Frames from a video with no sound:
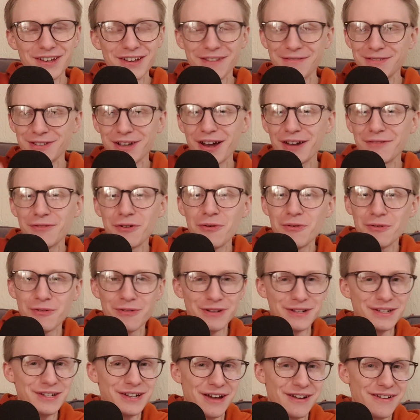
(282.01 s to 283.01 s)
It was kind of
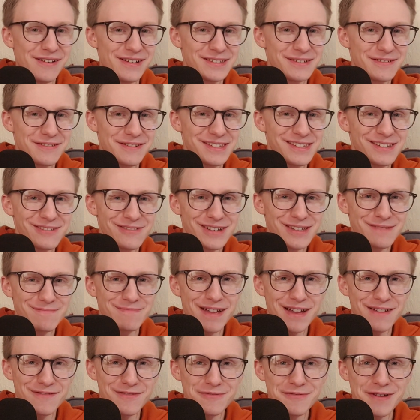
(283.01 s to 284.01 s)
awkward, you know, it's always a
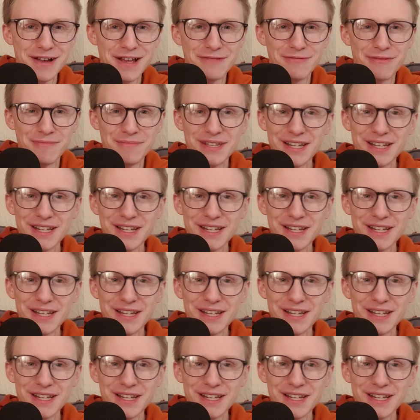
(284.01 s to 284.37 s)
bit of a weird one,